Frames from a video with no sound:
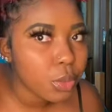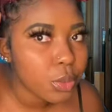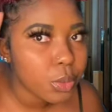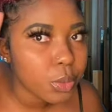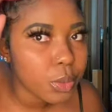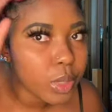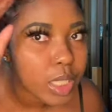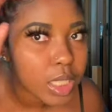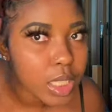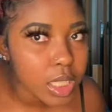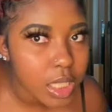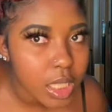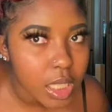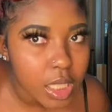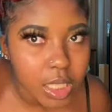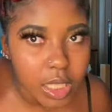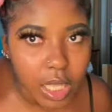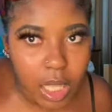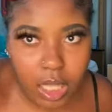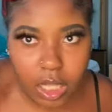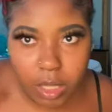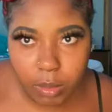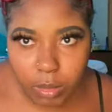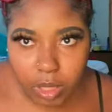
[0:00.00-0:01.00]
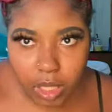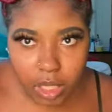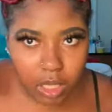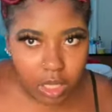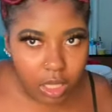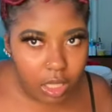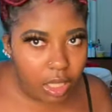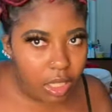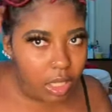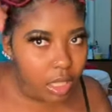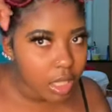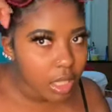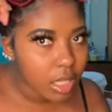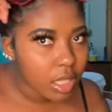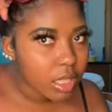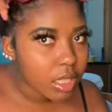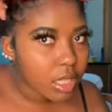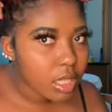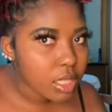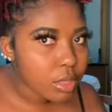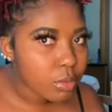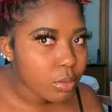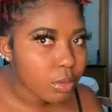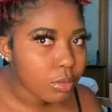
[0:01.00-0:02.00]
where it sticks out a bit.
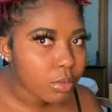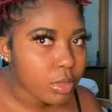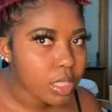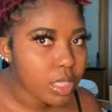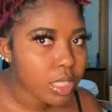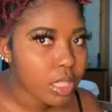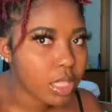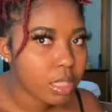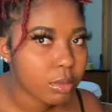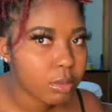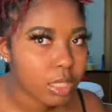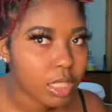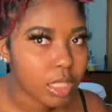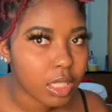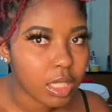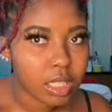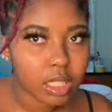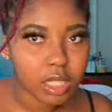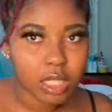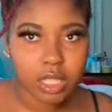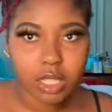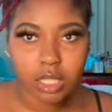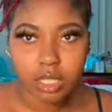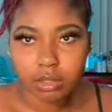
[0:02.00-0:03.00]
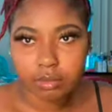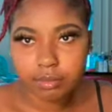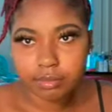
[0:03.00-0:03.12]
This one was killing me because like,